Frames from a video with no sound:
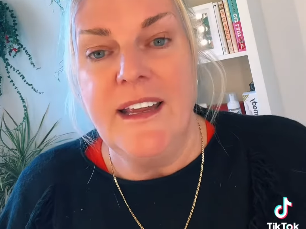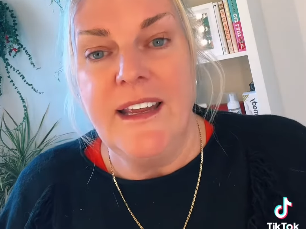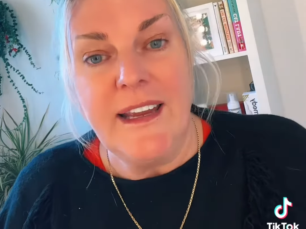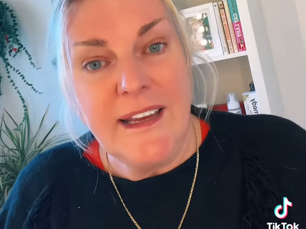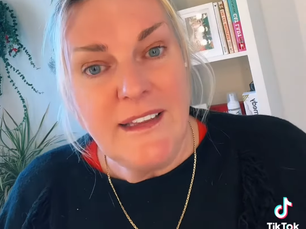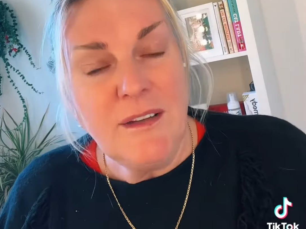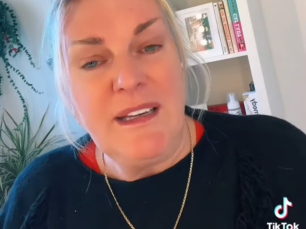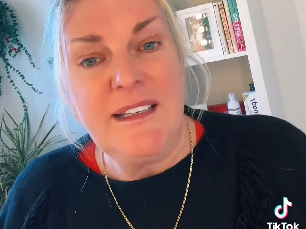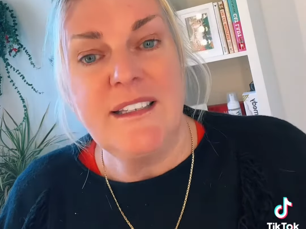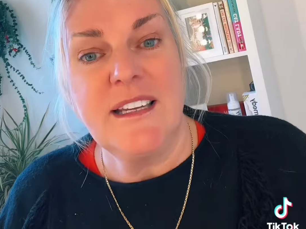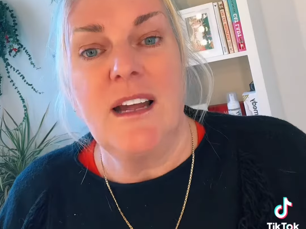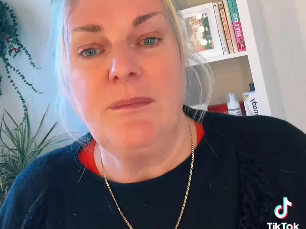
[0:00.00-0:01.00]
In the
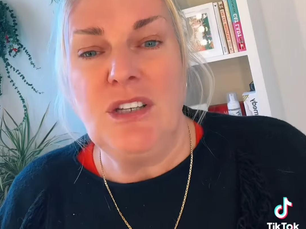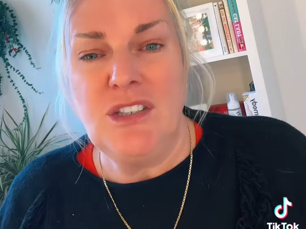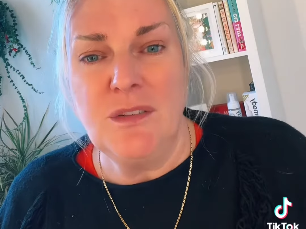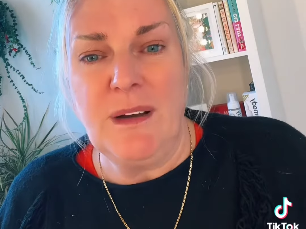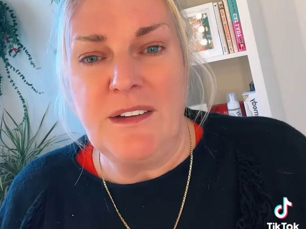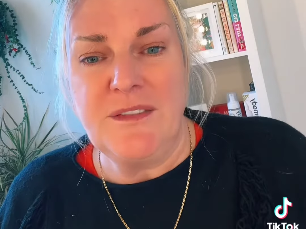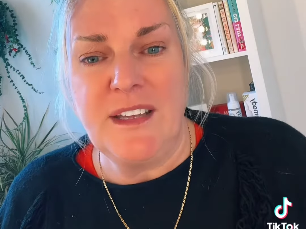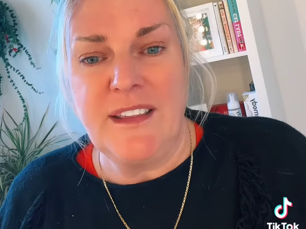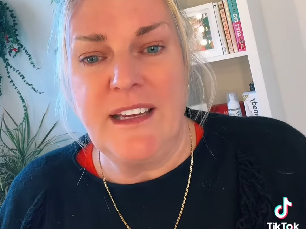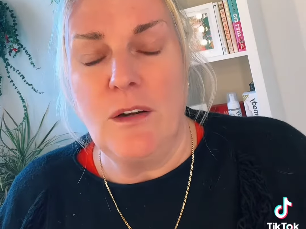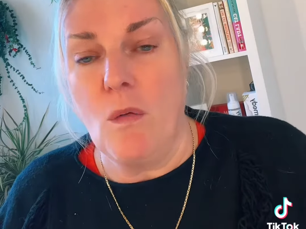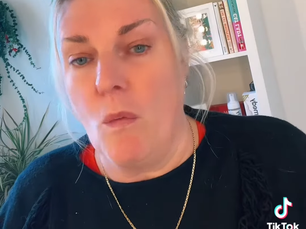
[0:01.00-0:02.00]
meantime, you do have to think,